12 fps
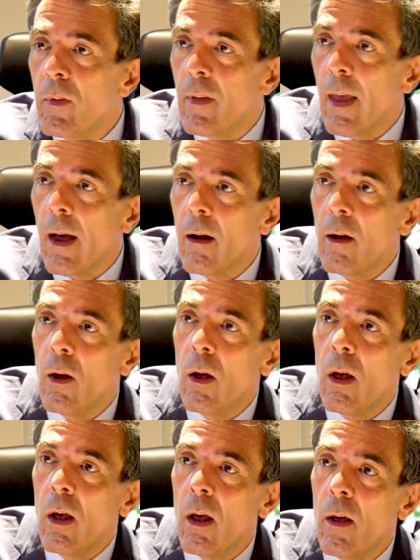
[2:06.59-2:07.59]
they
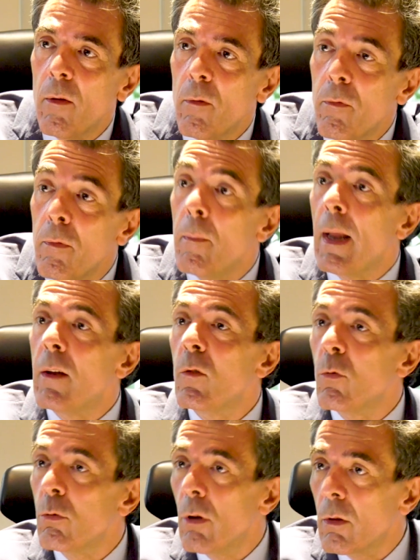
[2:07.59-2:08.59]
are female
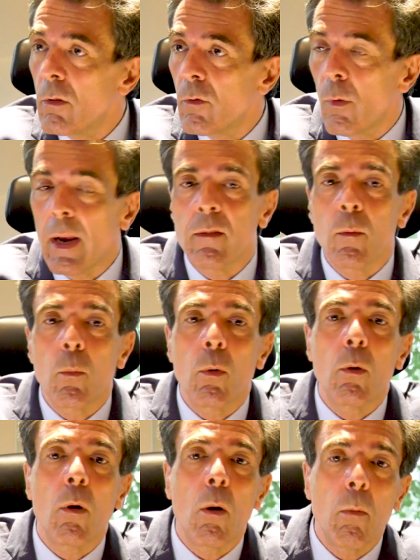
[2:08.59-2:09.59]
students, for
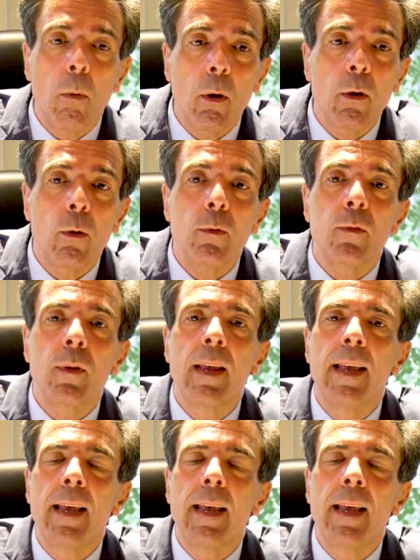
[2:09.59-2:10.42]
example, or workers.